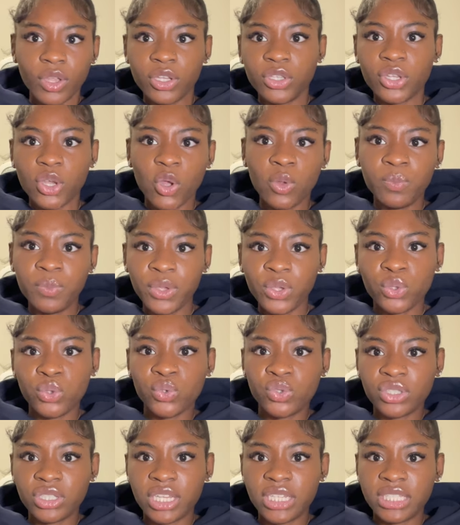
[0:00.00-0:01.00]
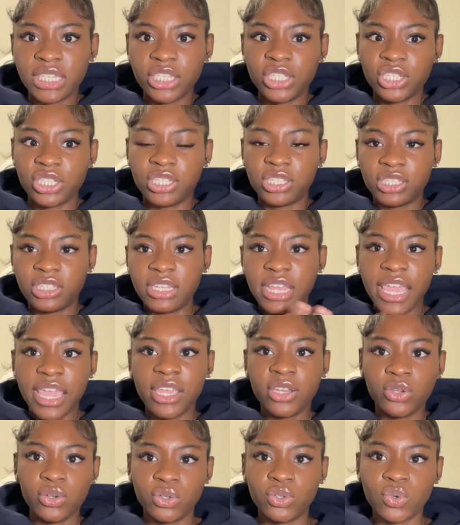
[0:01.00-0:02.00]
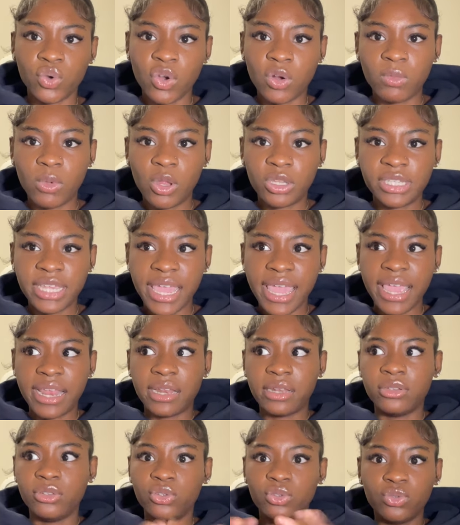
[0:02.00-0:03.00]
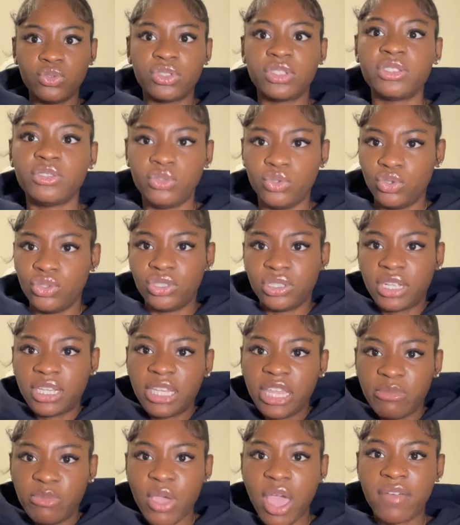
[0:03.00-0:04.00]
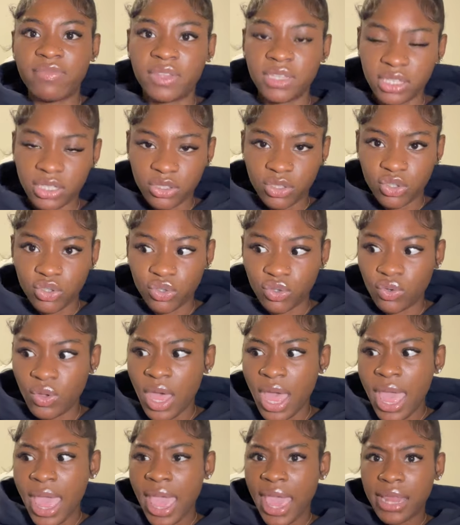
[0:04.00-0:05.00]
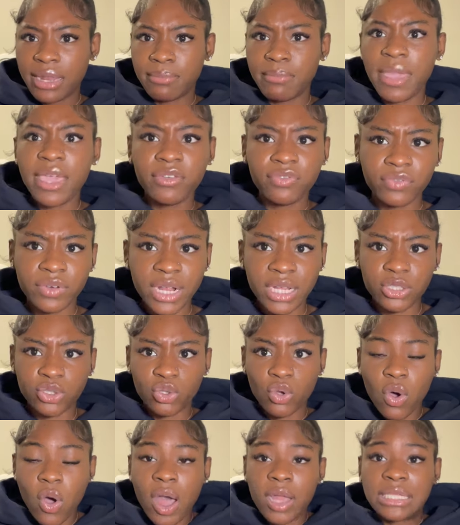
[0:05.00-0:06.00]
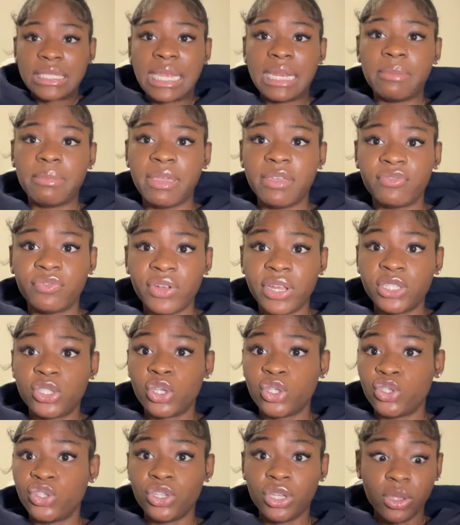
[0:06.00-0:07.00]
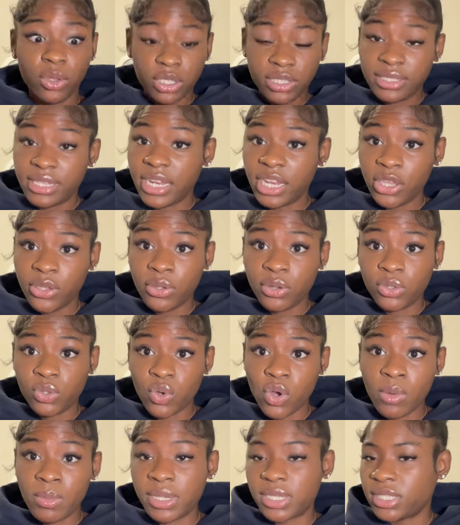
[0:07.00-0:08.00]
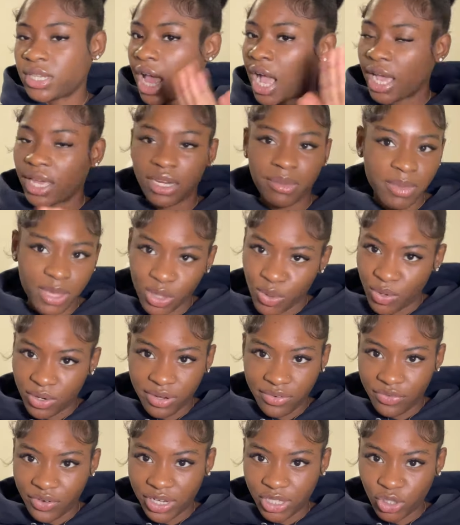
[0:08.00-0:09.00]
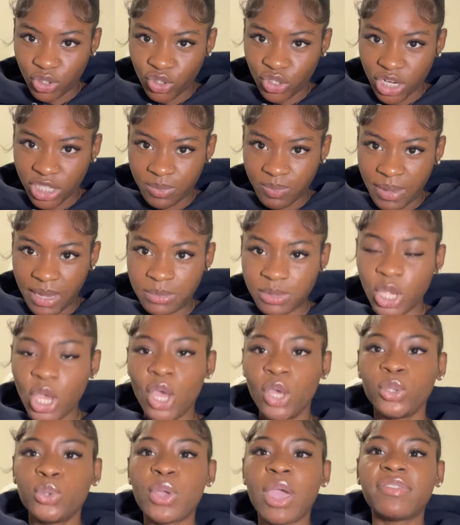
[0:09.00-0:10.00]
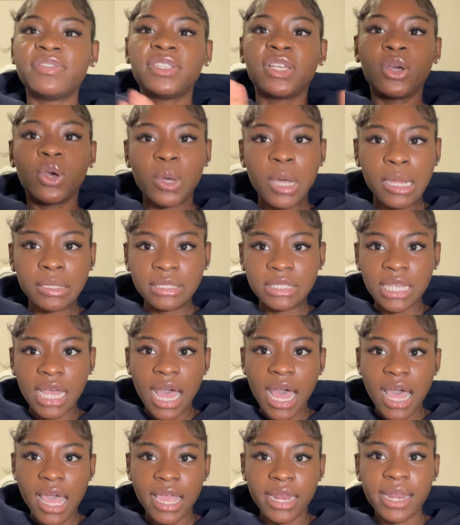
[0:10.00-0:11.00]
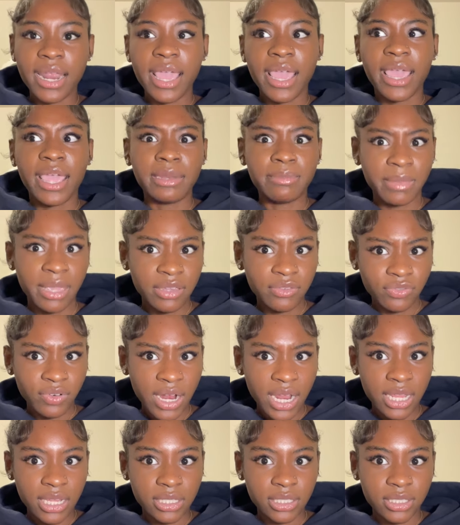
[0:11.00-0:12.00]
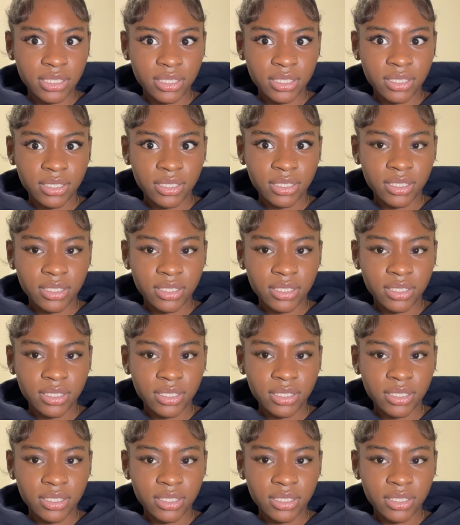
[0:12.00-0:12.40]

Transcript: don't be useless and just stay in your dorm all day and you, you just claim you have nothing to do. And make friends. Go outside and make friends because sitting in your dorm is not gonna make you any friends. Trust me. You have to go outside and make friends.